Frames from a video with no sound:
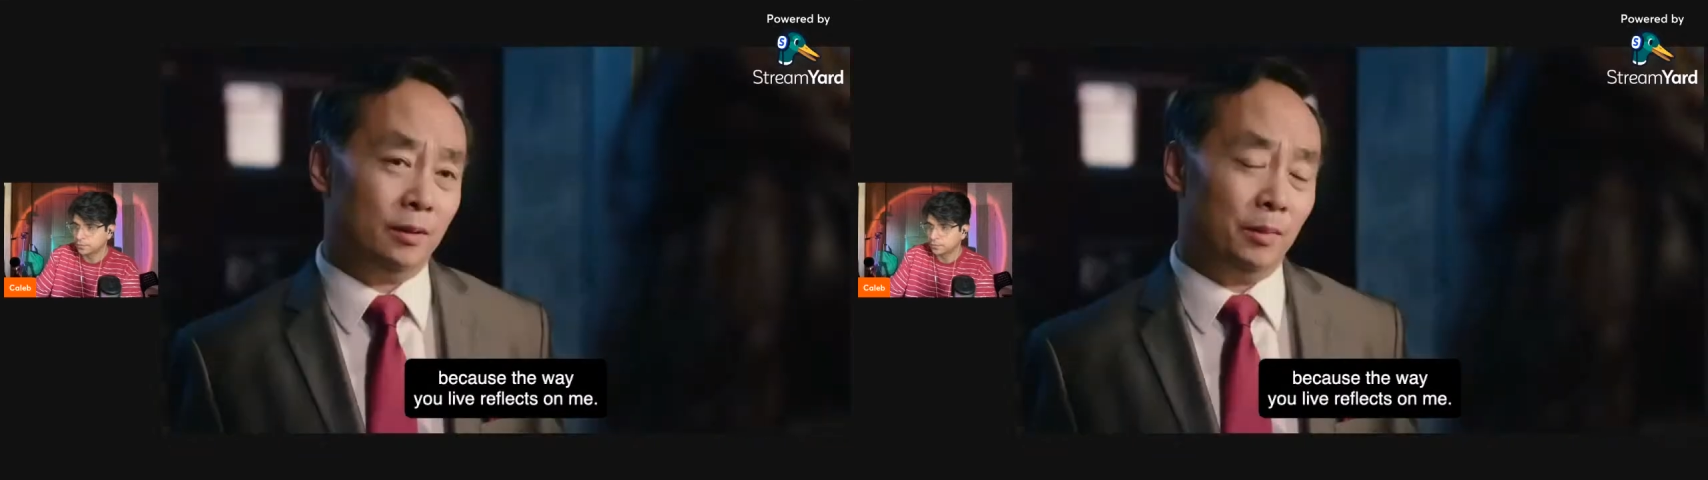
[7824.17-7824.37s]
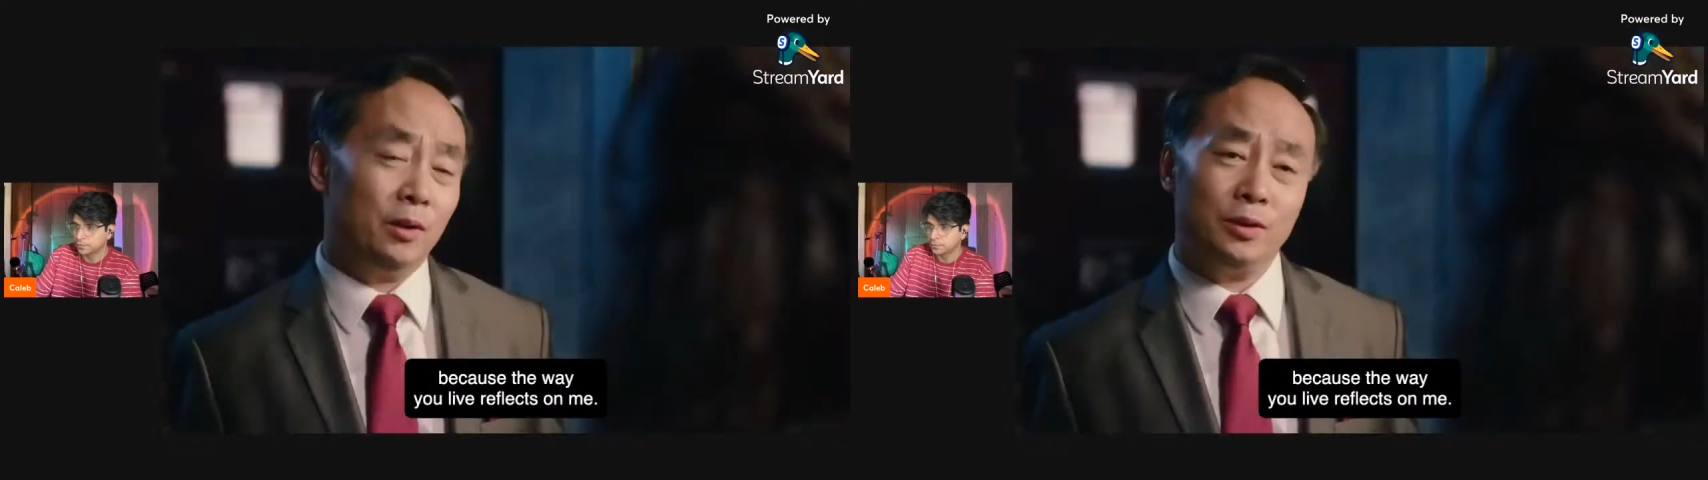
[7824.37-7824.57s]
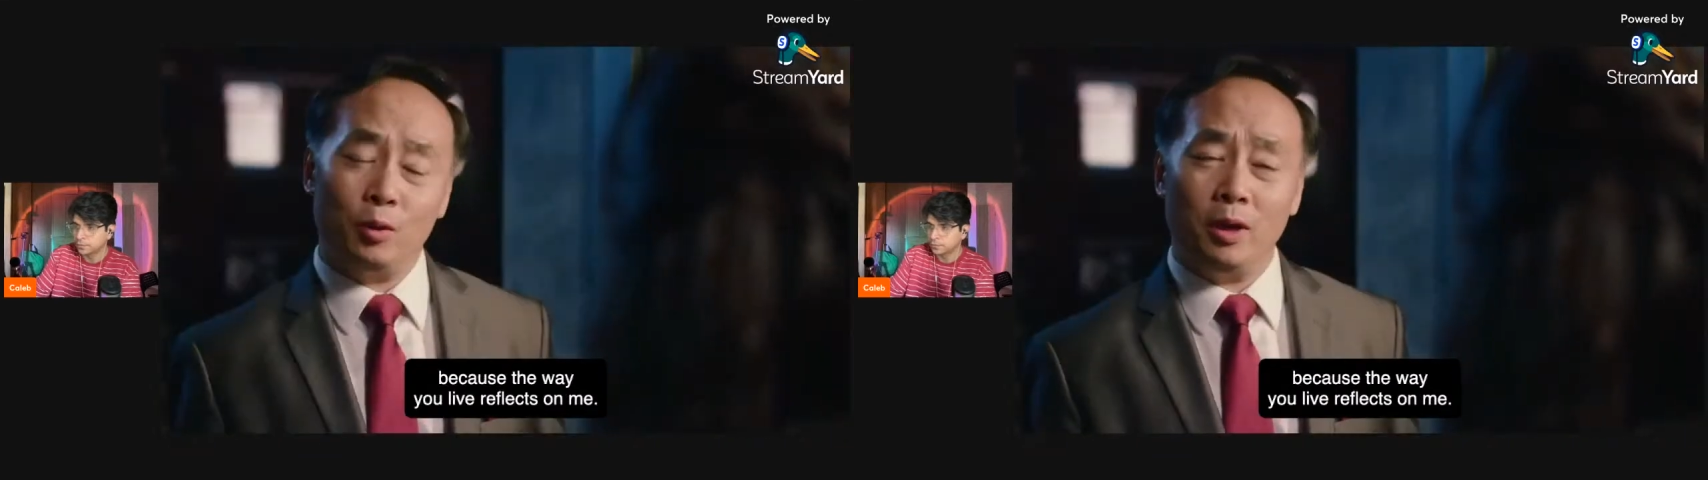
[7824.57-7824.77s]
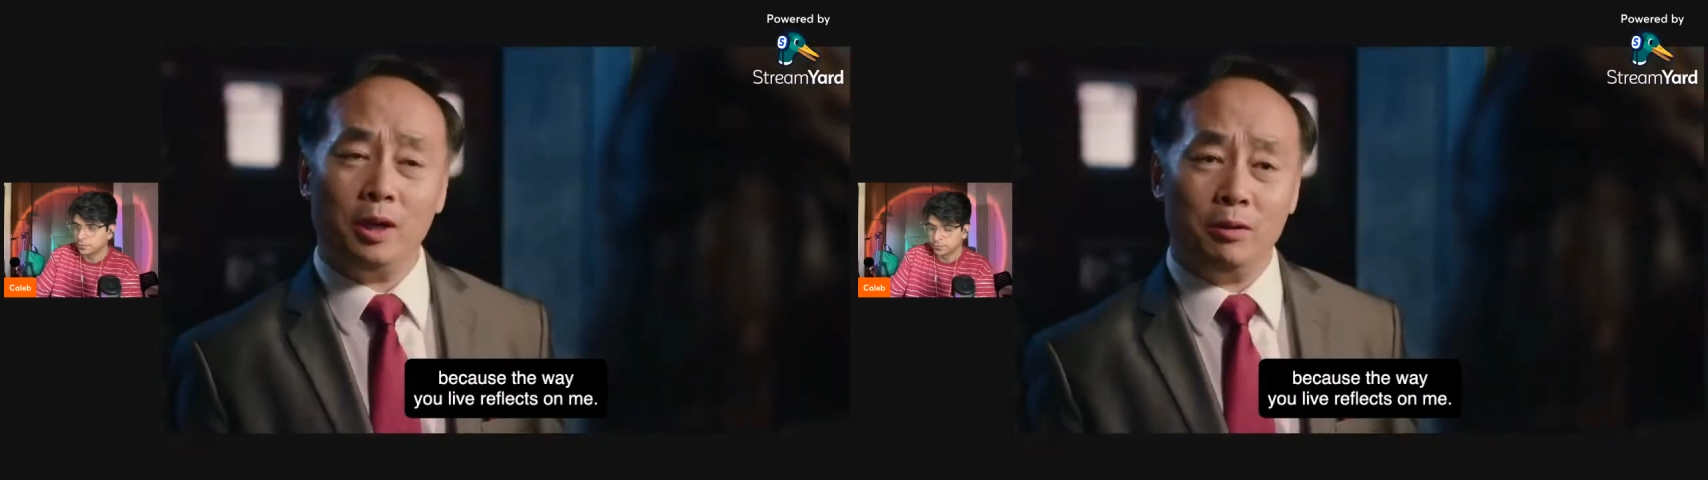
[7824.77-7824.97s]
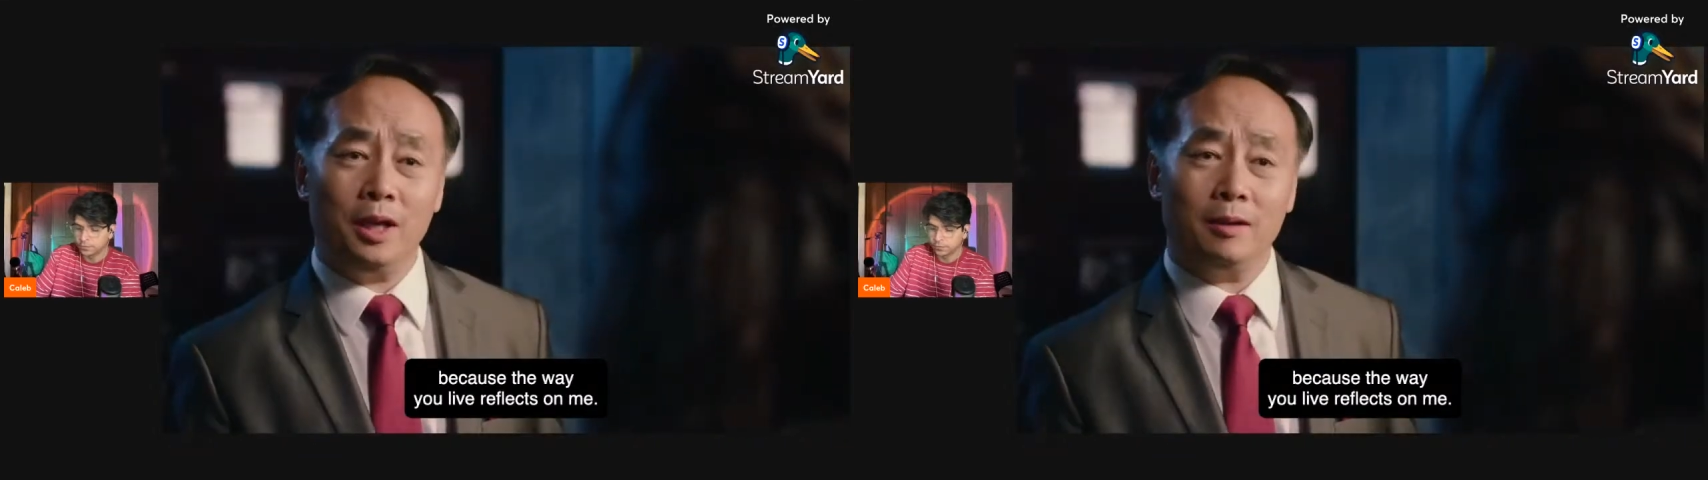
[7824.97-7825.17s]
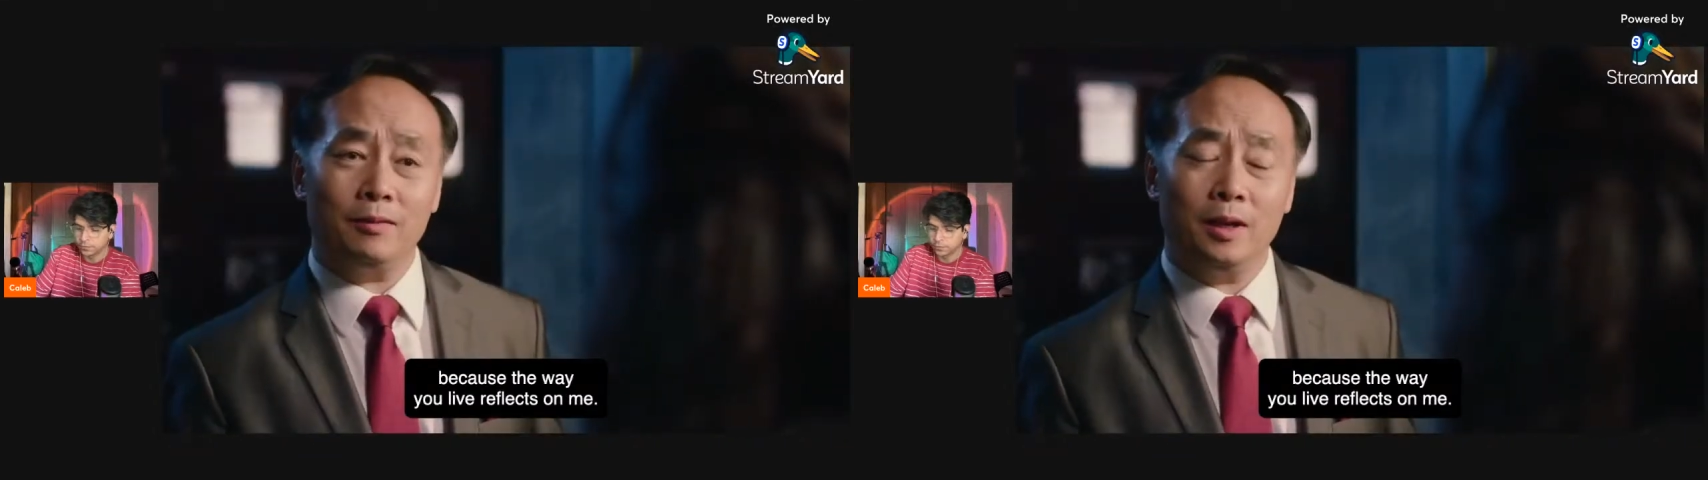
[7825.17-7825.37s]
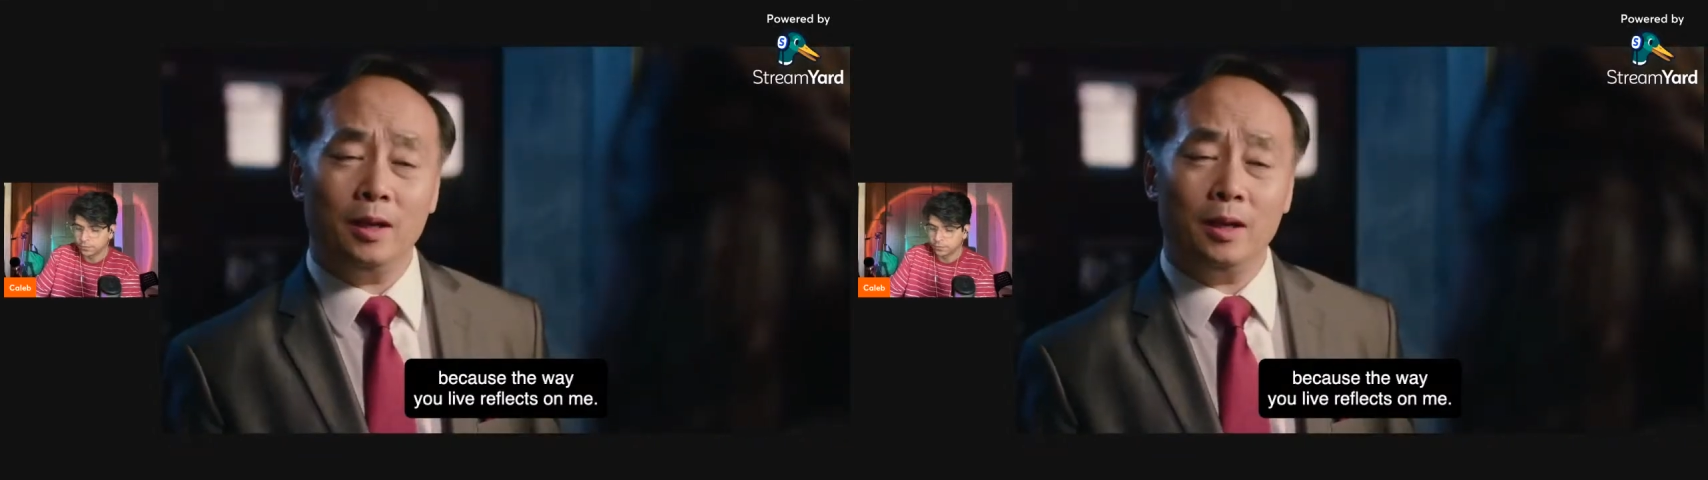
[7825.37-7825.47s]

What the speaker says: because the way you live